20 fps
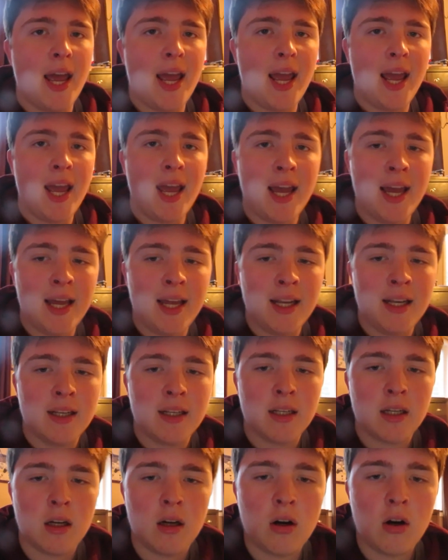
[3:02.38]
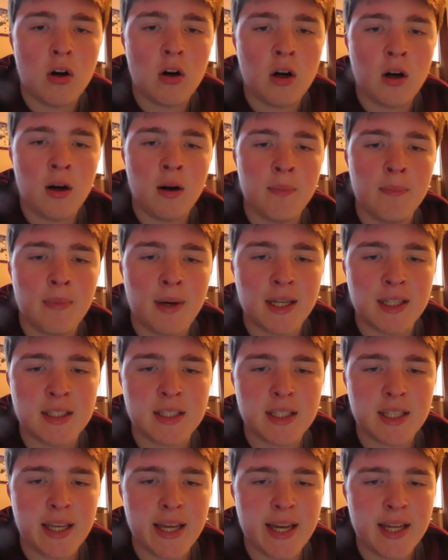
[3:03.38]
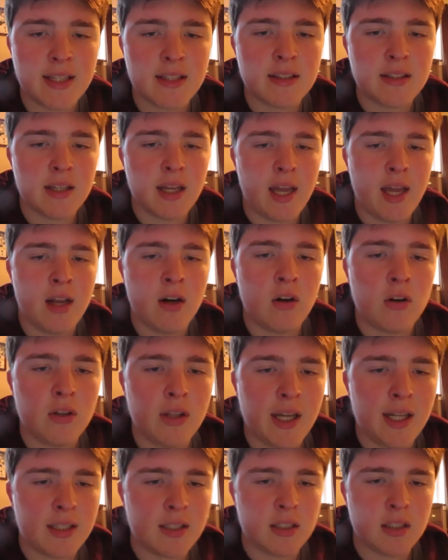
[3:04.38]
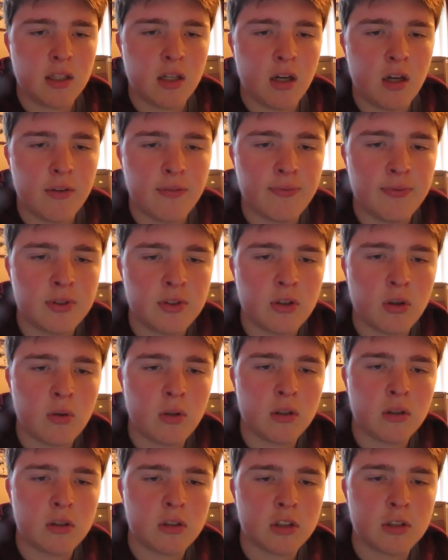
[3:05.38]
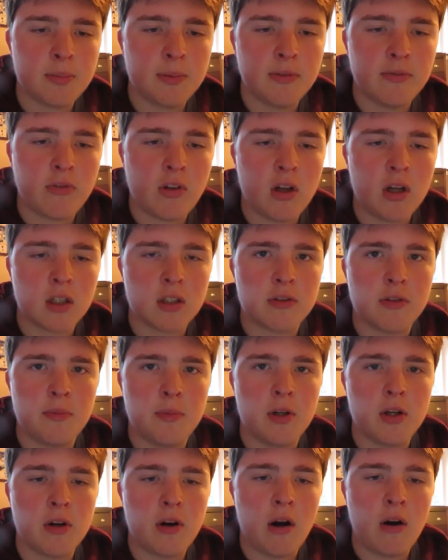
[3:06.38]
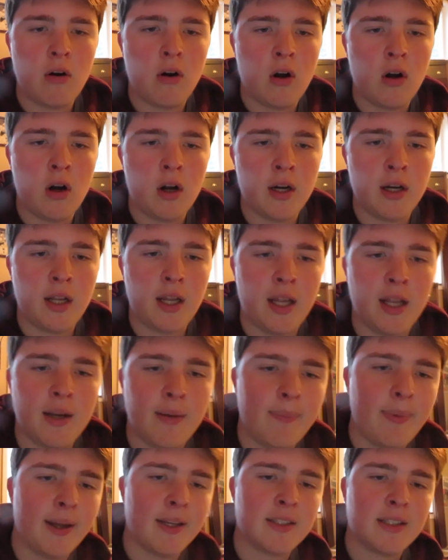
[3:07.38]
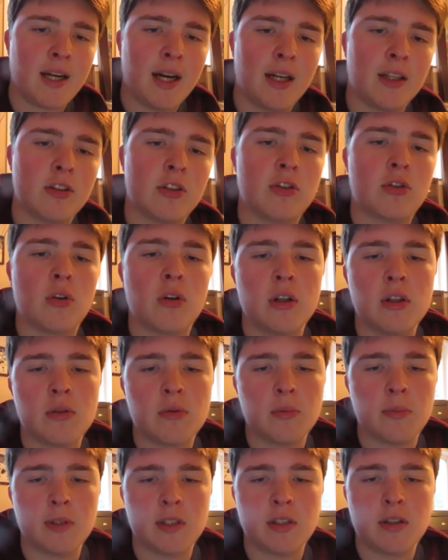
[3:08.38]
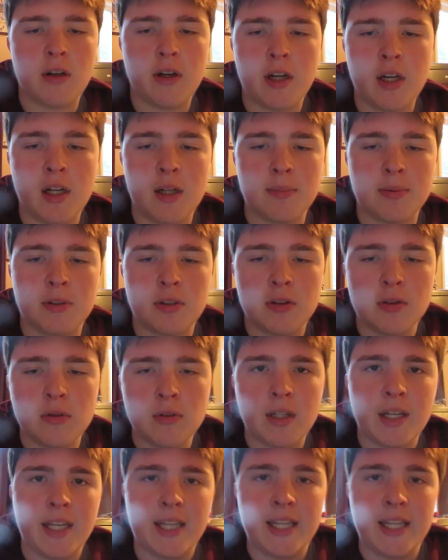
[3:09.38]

and um, my skits and all that stuff so it'll just be vlogs from here out on and best kind stories will be starting up soon